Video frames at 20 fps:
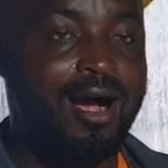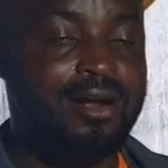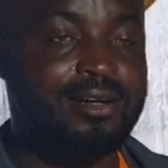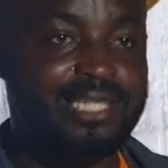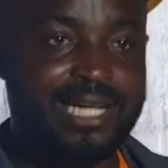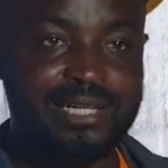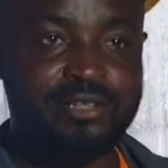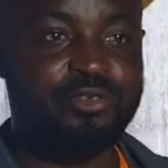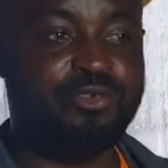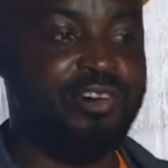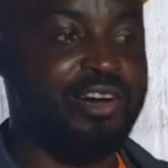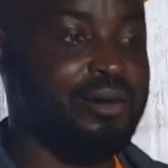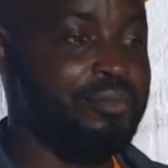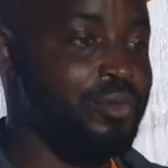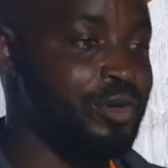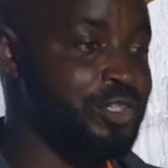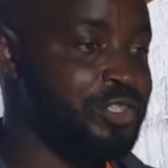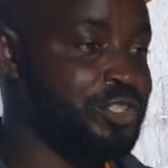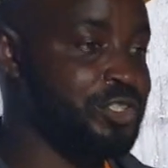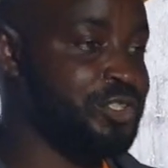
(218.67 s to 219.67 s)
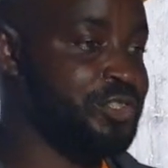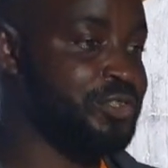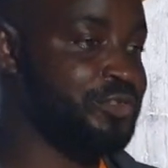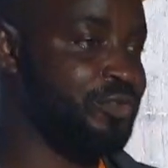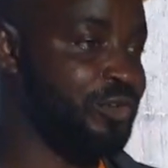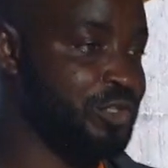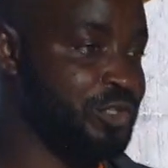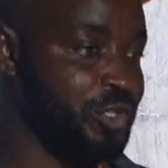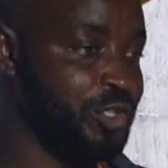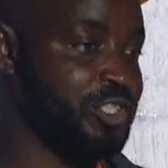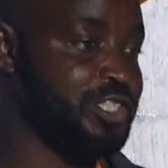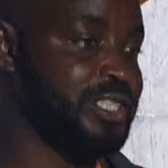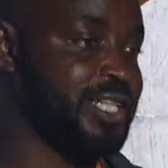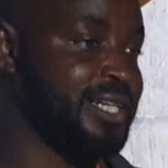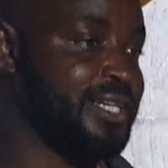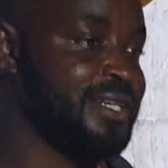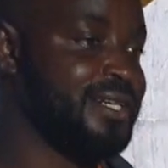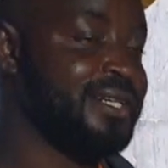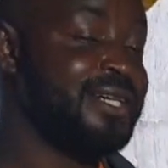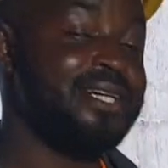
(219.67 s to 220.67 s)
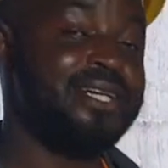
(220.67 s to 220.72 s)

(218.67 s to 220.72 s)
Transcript: Thank you very much for trusting.